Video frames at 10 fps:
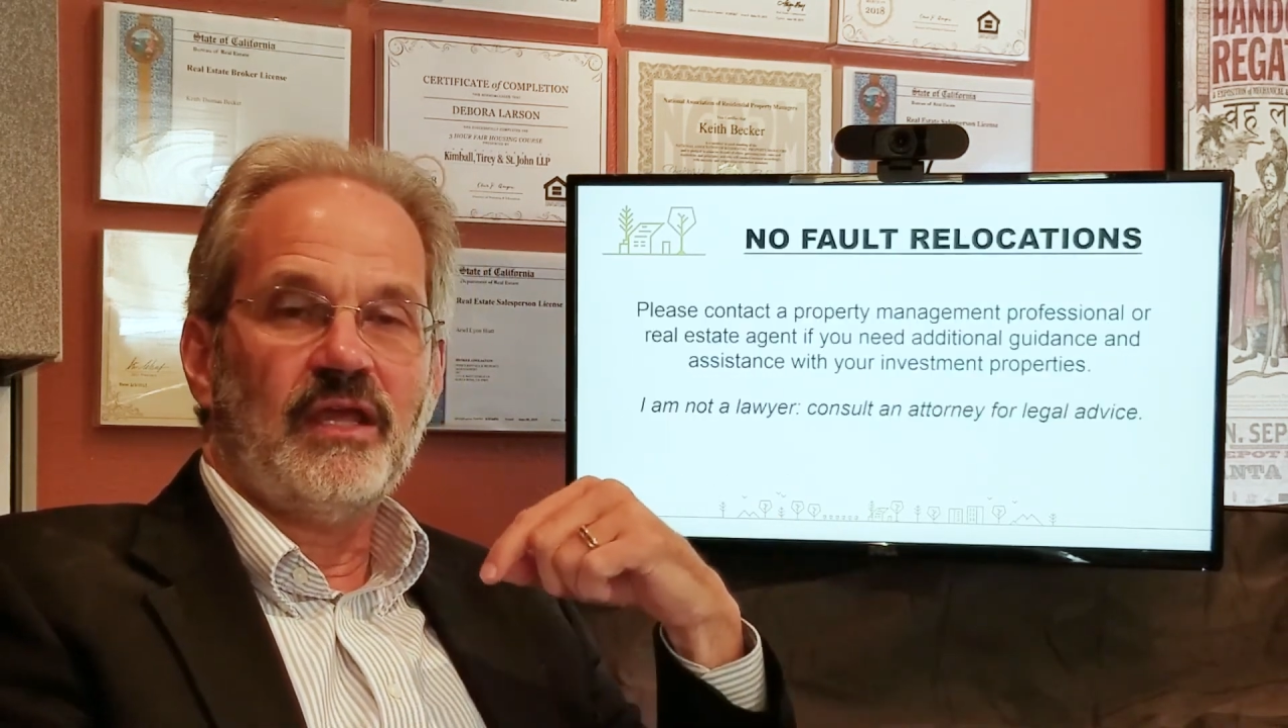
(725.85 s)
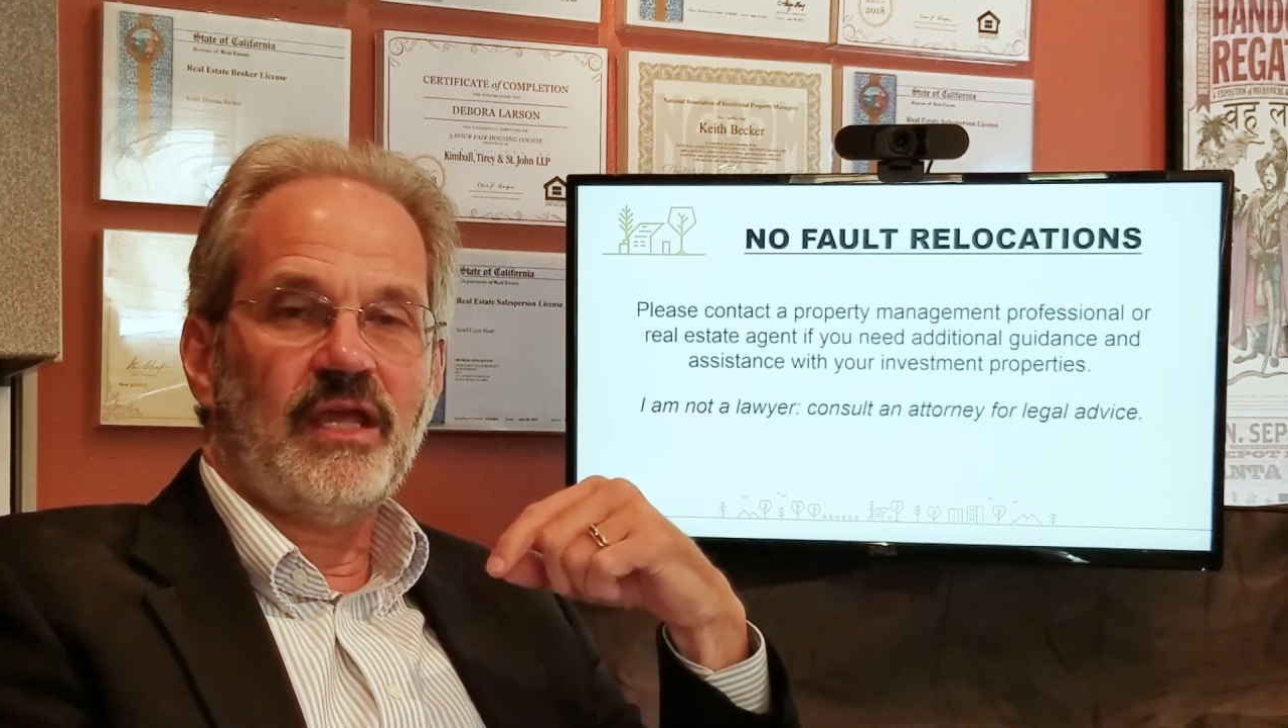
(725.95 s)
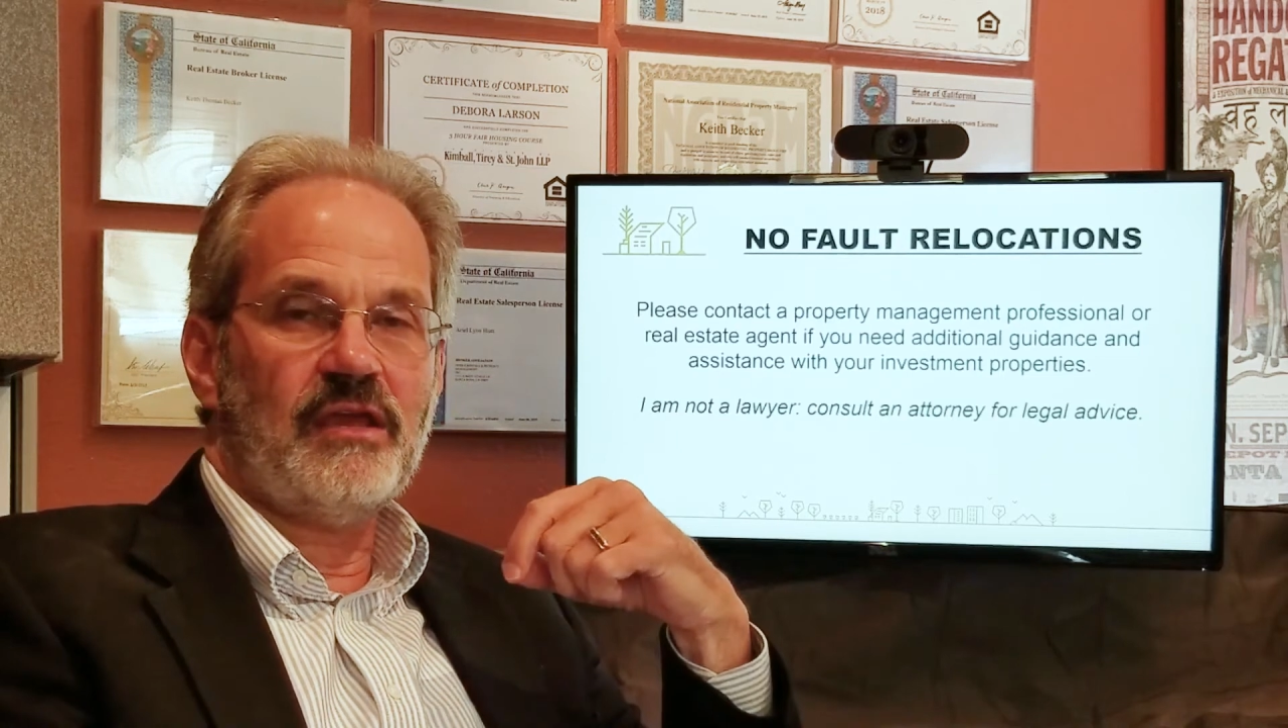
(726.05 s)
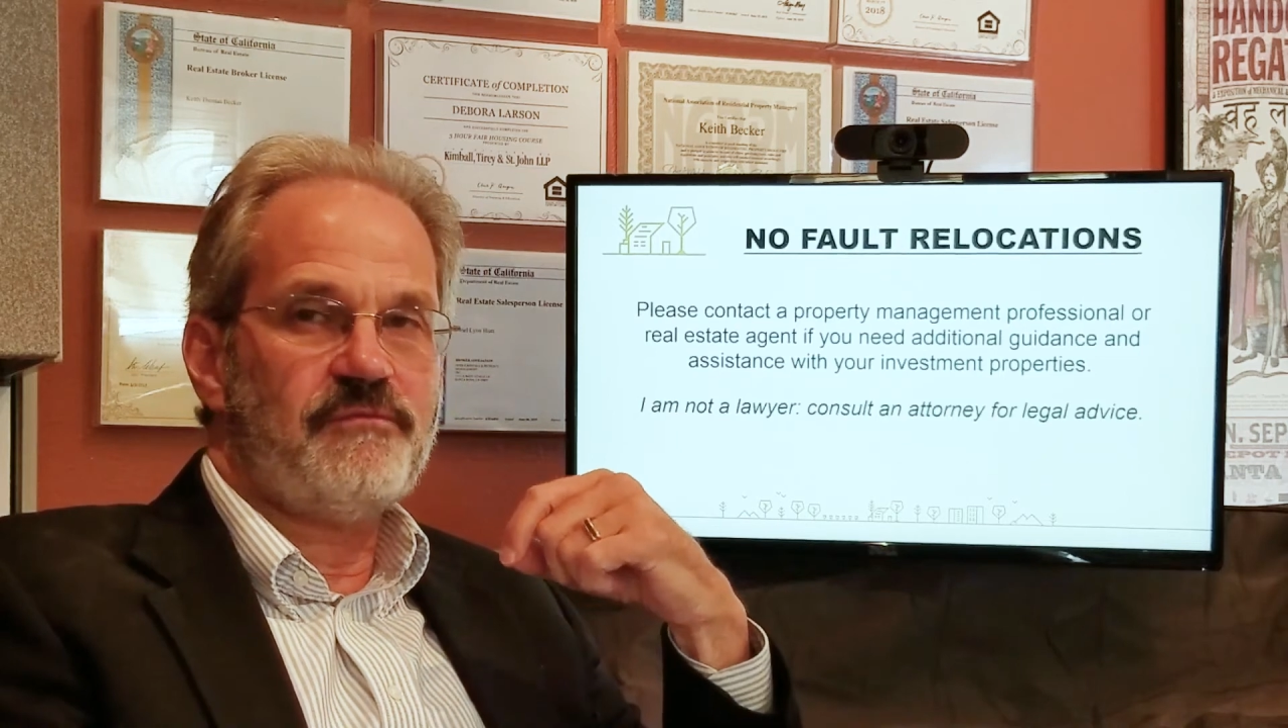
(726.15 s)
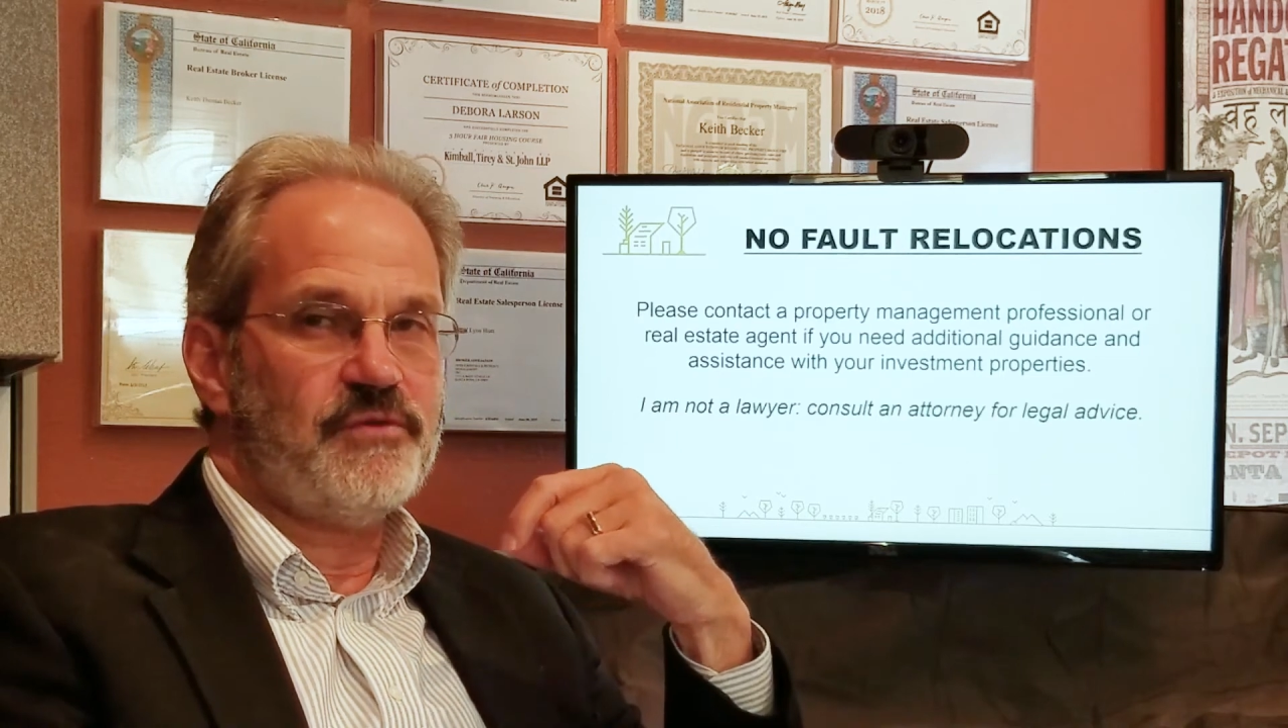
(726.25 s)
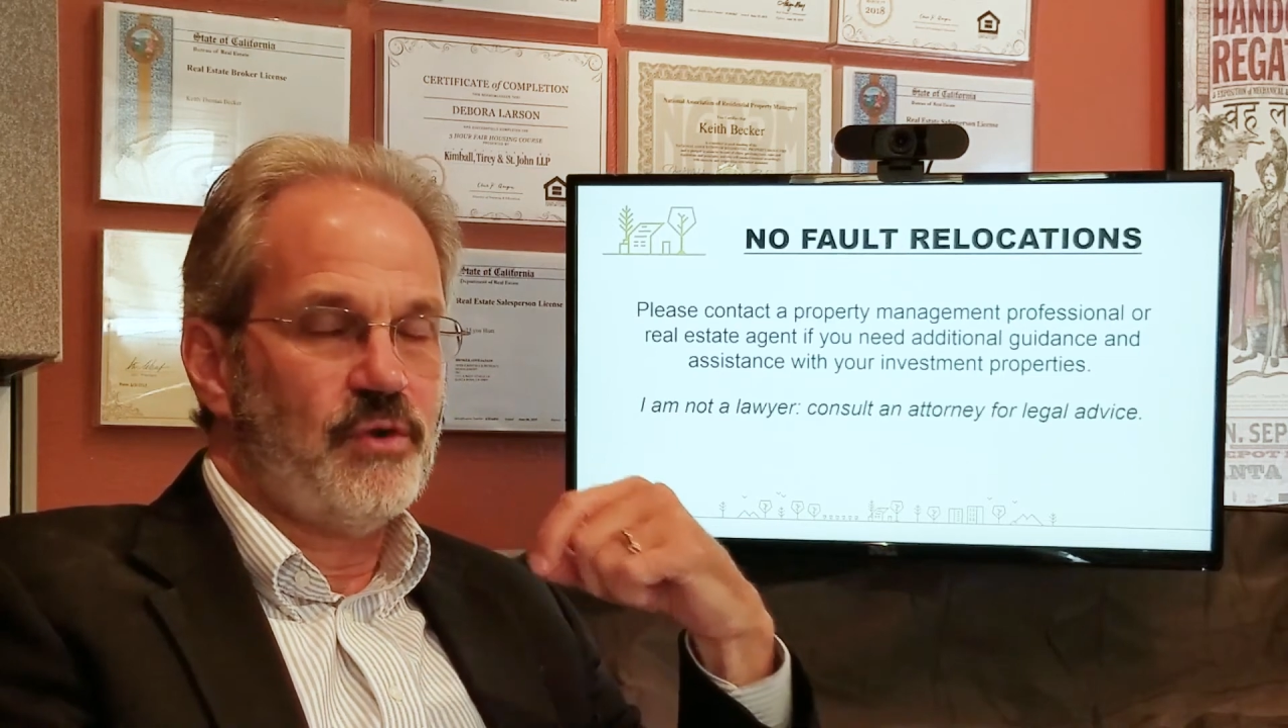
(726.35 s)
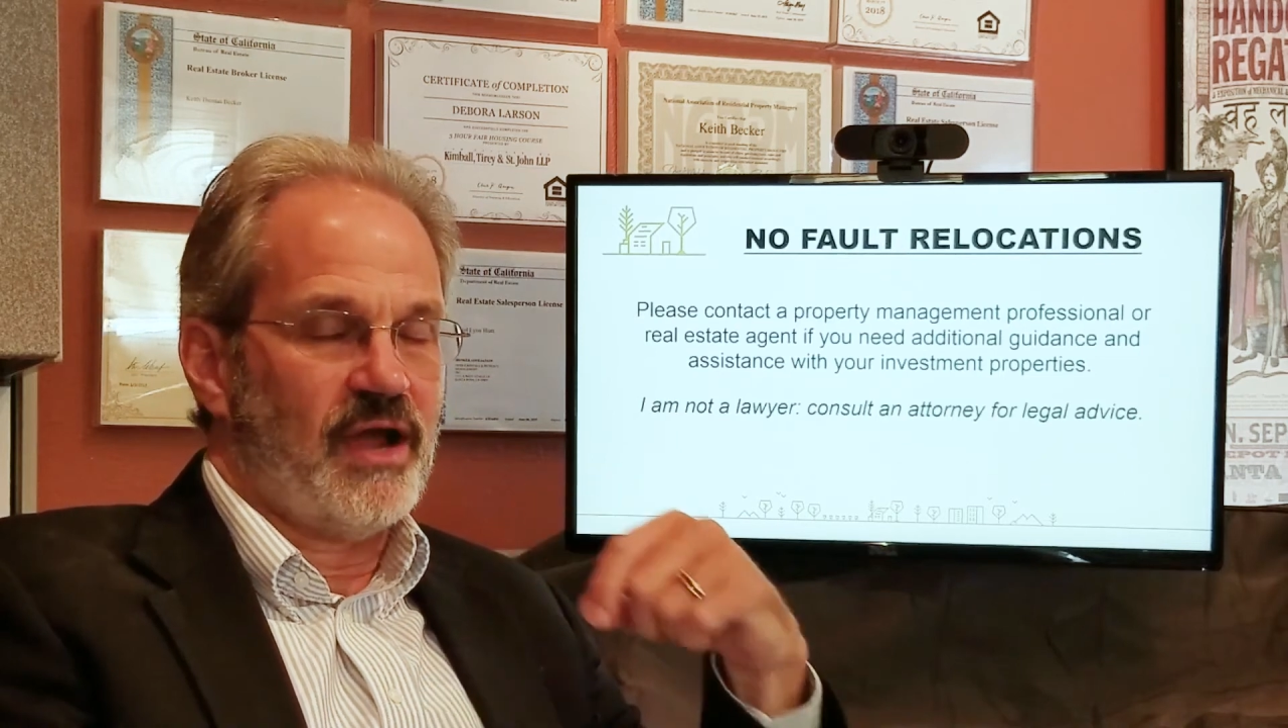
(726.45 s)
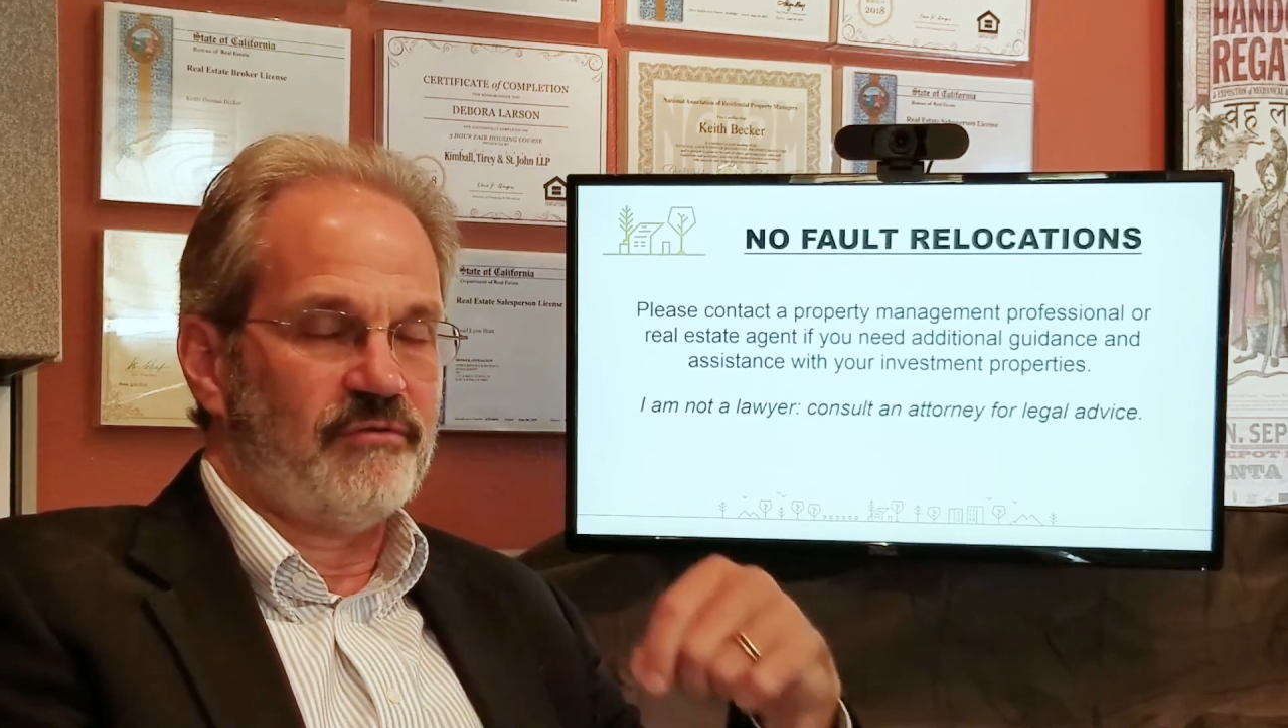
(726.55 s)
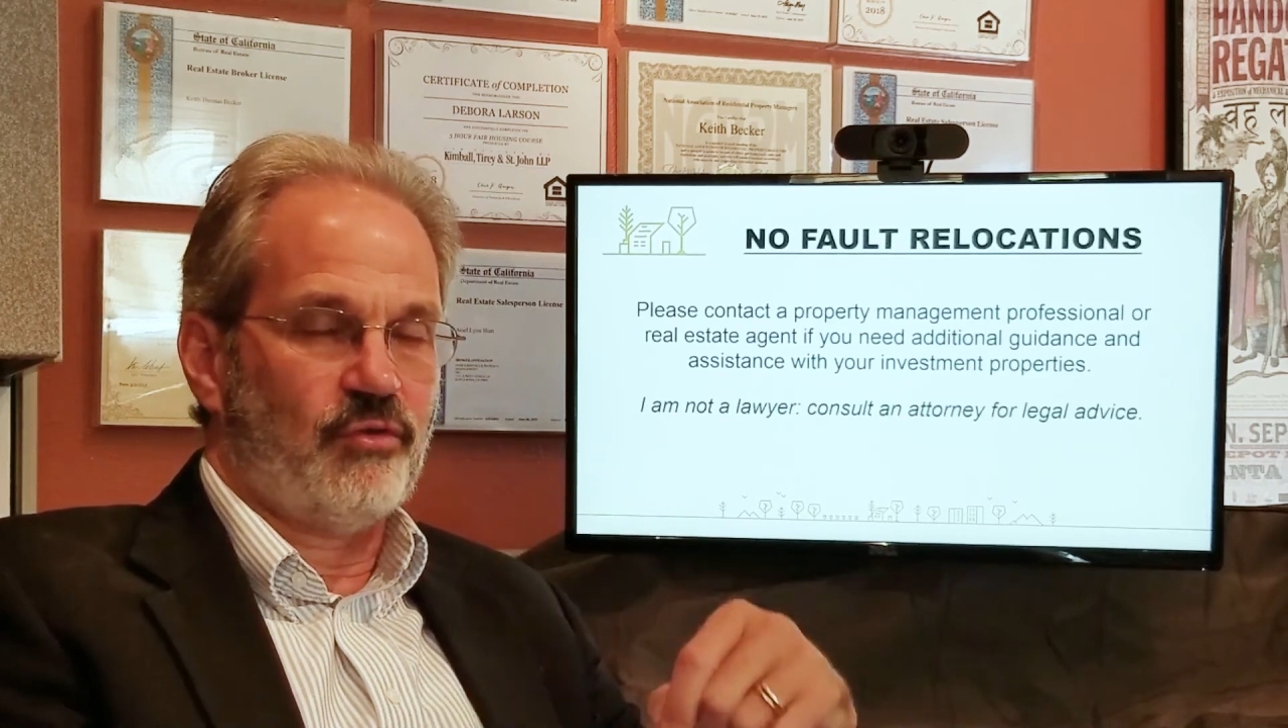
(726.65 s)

if you have